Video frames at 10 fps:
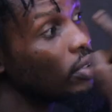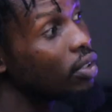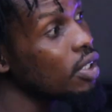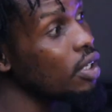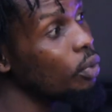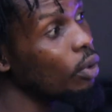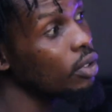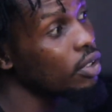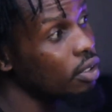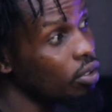say
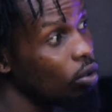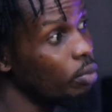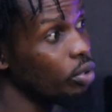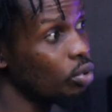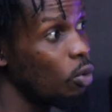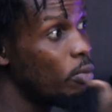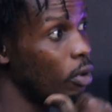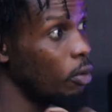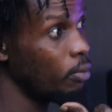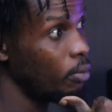what Don Bosco
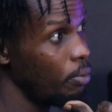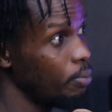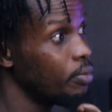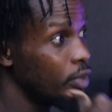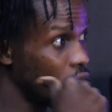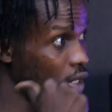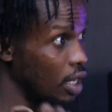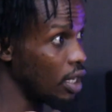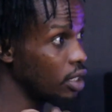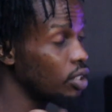mom had
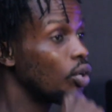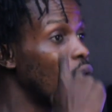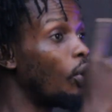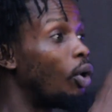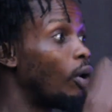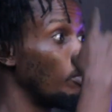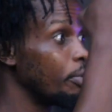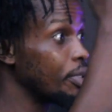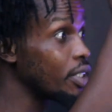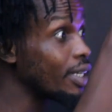said, or
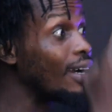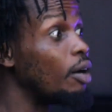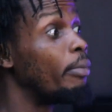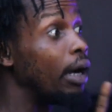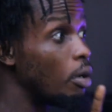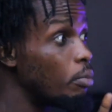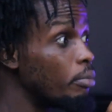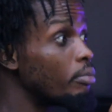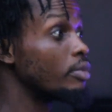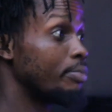maybe the grandma,
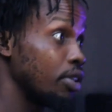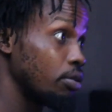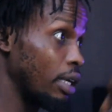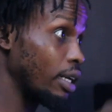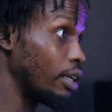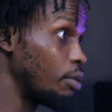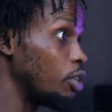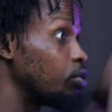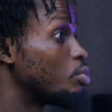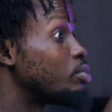being my
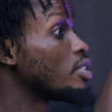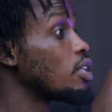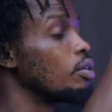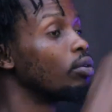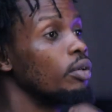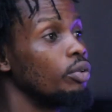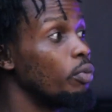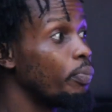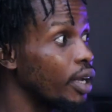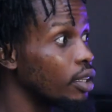grandma, would say, oh,
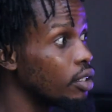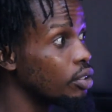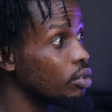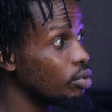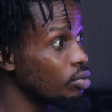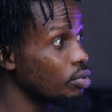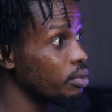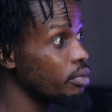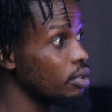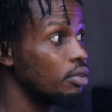don't pay attention to
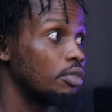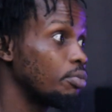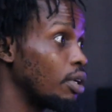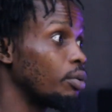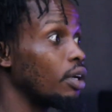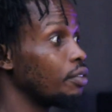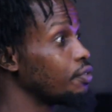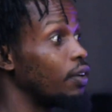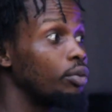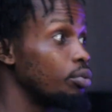dreams. Okay. Maybe I would
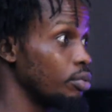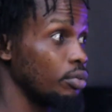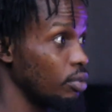have, I don't know.